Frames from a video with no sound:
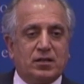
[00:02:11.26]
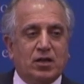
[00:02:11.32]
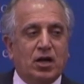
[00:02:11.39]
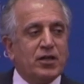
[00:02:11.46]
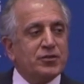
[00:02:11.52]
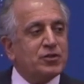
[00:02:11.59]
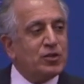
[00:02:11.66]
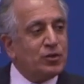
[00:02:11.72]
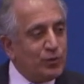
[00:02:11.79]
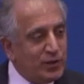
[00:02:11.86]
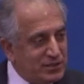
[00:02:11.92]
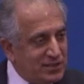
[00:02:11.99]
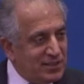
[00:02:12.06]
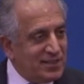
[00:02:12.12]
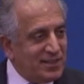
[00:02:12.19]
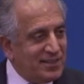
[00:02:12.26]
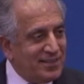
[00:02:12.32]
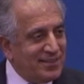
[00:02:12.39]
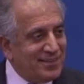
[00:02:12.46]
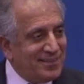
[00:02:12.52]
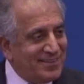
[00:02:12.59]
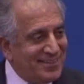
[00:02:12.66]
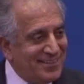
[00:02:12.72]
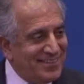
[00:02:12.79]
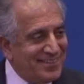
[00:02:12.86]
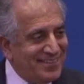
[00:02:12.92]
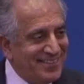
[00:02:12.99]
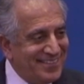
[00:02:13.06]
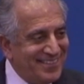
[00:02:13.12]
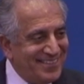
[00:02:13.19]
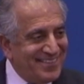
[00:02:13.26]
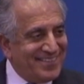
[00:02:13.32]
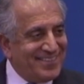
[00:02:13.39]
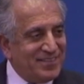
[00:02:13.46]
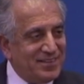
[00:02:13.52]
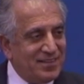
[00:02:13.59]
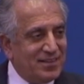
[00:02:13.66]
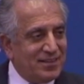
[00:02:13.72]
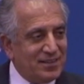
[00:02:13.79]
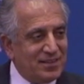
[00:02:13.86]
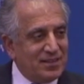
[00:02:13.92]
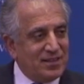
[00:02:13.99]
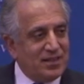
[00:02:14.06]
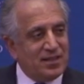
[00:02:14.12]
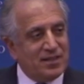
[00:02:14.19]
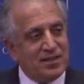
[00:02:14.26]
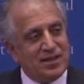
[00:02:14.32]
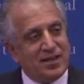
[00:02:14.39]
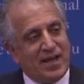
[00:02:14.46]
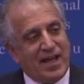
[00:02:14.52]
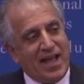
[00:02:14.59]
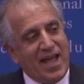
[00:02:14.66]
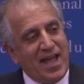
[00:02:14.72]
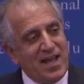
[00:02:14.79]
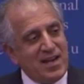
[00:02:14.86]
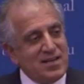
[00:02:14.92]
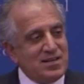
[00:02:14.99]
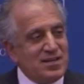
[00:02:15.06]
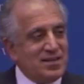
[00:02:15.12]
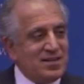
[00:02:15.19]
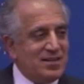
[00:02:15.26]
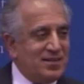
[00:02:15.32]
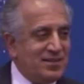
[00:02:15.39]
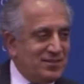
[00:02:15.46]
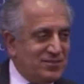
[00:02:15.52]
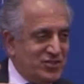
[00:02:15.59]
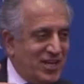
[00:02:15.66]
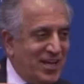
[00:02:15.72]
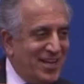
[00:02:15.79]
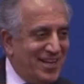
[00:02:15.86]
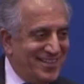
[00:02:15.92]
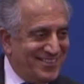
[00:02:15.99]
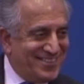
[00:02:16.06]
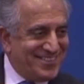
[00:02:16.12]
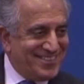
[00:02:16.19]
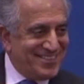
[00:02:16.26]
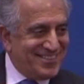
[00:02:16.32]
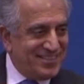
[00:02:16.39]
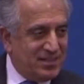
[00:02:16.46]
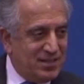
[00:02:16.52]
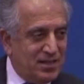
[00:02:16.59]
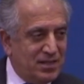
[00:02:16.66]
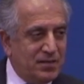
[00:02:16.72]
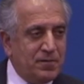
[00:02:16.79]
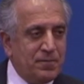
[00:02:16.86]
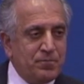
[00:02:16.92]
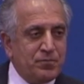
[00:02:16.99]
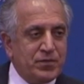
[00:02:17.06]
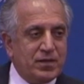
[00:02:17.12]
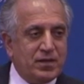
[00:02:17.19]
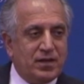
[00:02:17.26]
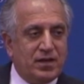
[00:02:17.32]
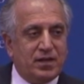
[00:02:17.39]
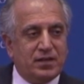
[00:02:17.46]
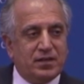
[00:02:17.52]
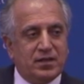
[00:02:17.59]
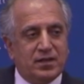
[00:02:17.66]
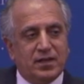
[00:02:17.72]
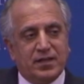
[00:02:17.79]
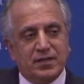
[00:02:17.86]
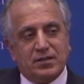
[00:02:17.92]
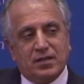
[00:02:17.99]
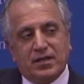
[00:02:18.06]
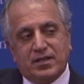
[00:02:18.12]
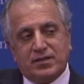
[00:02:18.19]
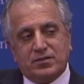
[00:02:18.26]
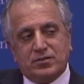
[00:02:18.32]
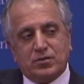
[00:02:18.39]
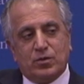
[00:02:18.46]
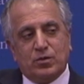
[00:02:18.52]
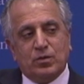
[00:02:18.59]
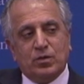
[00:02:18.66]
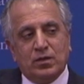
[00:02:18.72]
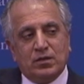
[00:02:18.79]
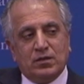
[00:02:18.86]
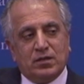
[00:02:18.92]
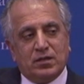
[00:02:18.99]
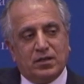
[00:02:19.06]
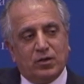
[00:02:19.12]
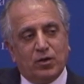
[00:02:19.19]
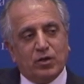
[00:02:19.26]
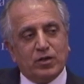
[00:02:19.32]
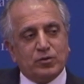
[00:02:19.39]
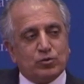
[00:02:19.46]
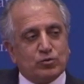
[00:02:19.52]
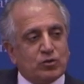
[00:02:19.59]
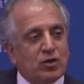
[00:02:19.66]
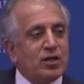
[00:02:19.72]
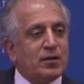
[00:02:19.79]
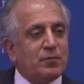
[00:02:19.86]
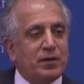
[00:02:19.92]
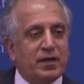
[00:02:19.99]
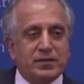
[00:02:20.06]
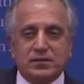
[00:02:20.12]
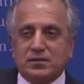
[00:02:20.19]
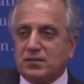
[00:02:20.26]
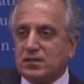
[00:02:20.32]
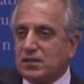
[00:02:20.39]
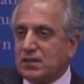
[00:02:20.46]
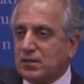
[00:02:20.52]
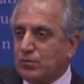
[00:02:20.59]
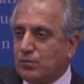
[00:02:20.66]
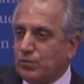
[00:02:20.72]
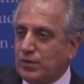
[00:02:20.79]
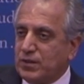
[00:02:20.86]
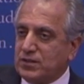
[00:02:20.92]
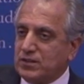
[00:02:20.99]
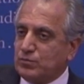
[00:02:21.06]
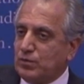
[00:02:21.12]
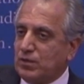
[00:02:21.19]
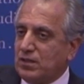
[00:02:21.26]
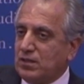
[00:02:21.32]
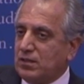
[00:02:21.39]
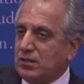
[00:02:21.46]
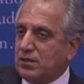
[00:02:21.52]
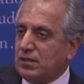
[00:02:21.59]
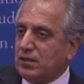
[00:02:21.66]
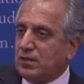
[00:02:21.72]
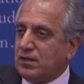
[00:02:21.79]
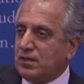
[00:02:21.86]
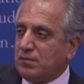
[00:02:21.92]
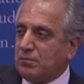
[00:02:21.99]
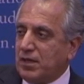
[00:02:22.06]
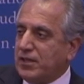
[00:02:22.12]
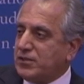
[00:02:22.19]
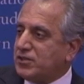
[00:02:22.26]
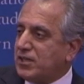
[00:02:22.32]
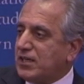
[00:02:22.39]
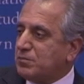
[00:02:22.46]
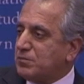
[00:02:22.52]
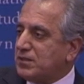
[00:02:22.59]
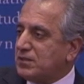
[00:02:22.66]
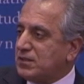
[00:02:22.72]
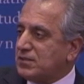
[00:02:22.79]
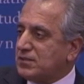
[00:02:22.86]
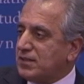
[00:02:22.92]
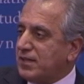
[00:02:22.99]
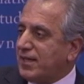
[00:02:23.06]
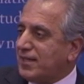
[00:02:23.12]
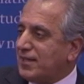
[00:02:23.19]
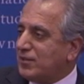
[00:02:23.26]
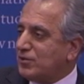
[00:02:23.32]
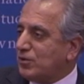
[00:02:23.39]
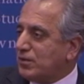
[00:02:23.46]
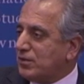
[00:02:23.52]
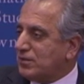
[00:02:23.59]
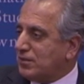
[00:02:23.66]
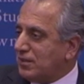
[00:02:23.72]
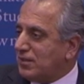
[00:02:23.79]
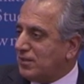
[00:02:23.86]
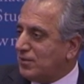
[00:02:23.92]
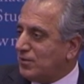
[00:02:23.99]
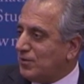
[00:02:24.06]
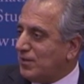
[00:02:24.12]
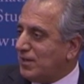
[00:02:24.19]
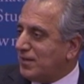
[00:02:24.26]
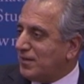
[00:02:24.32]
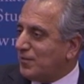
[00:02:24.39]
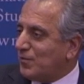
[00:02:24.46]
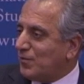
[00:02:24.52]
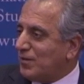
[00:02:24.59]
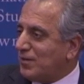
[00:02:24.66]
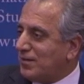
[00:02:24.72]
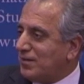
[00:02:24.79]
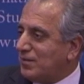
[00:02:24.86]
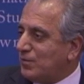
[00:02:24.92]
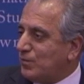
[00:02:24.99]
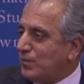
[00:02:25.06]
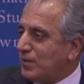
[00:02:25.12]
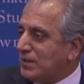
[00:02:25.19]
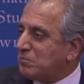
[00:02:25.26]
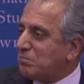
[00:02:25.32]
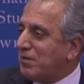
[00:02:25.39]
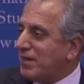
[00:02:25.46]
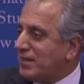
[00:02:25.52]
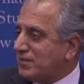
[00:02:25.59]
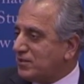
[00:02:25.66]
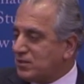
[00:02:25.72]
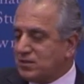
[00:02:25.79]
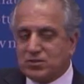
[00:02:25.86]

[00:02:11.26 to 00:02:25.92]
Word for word: continuity and change. And so, in order to talk about what it will, in my judgment, is likely to continue and what might